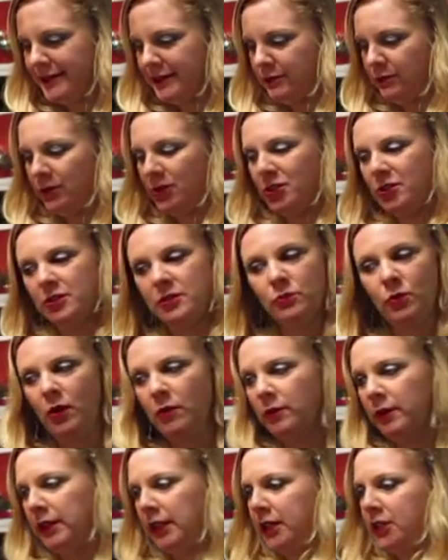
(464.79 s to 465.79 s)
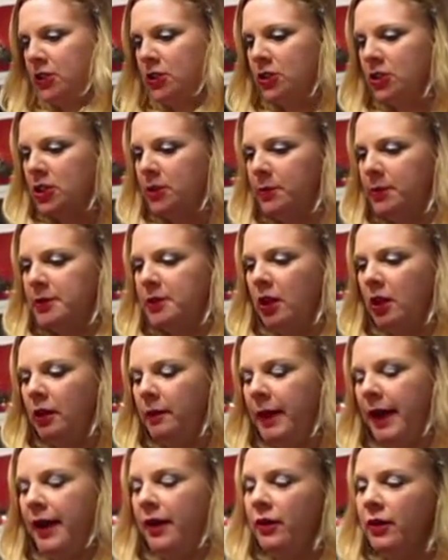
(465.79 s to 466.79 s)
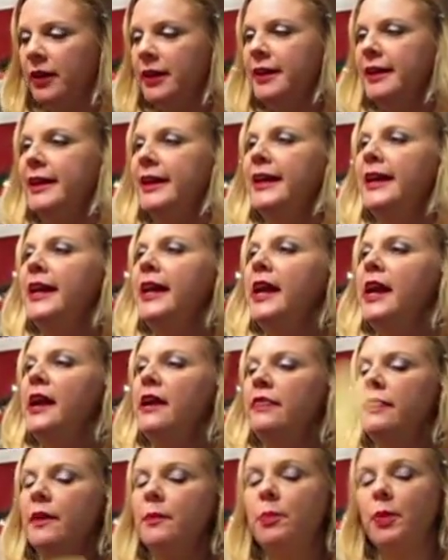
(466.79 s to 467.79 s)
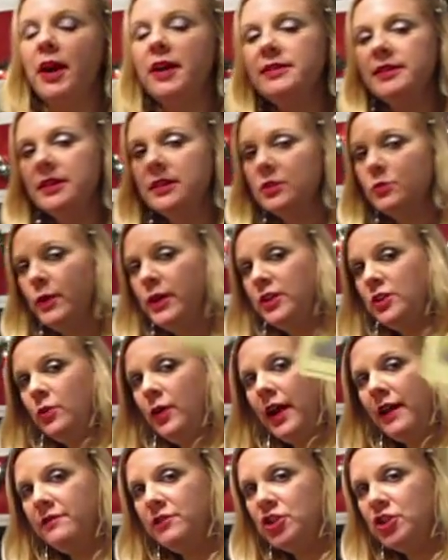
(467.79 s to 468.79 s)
which is what relationship is all about. In the present, we do have